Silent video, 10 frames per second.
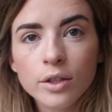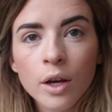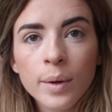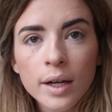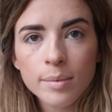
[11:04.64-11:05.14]

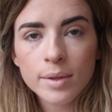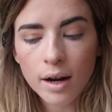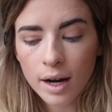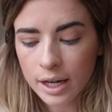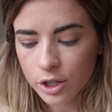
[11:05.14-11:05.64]
So when it comes
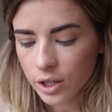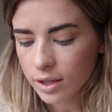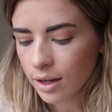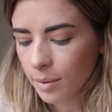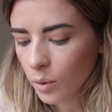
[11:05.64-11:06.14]
to
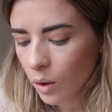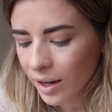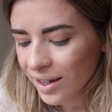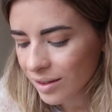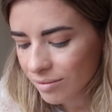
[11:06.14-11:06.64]
eyelashes, I'm
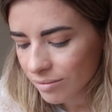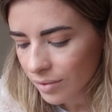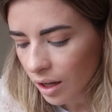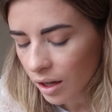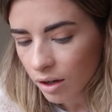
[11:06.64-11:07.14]
quite,
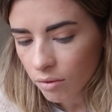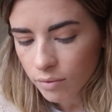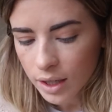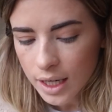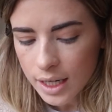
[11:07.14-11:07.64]
like, I
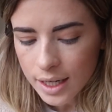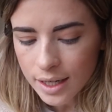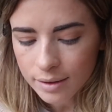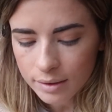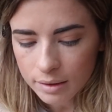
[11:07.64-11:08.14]
don't
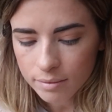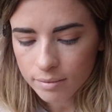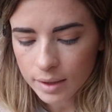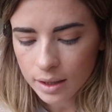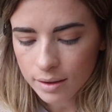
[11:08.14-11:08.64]
really
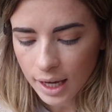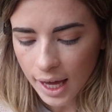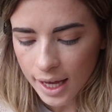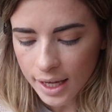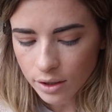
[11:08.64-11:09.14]

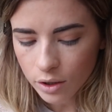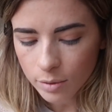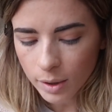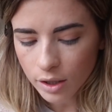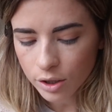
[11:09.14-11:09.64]
care
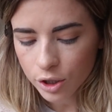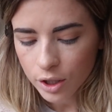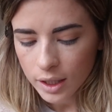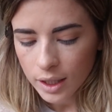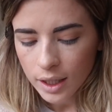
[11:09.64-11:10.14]
too much.
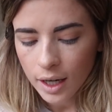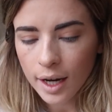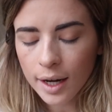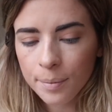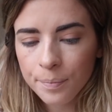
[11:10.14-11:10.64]

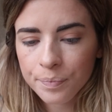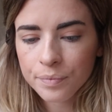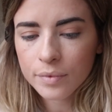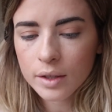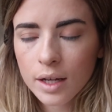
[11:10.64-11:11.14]

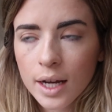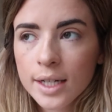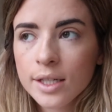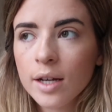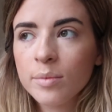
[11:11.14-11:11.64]

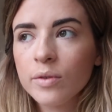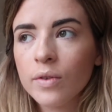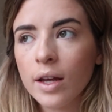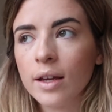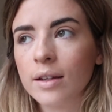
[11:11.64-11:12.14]
In terms of,
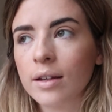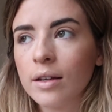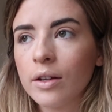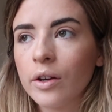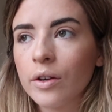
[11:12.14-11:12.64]
like,
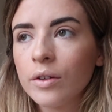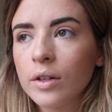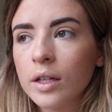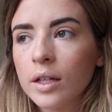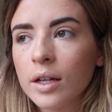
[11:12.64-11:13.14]
you know,
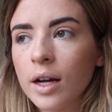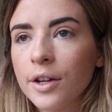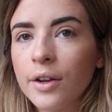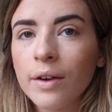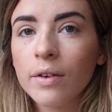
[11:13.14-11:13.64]
I
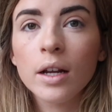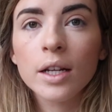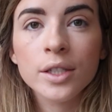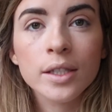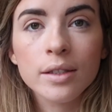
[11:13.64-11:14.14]
don't have
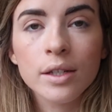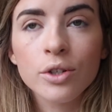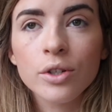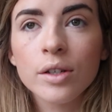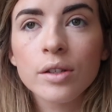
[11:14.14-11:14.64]
eyelash
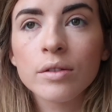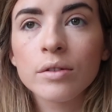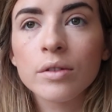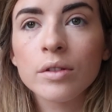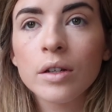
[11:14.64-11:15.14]

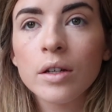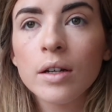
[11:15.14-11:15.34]
extensions.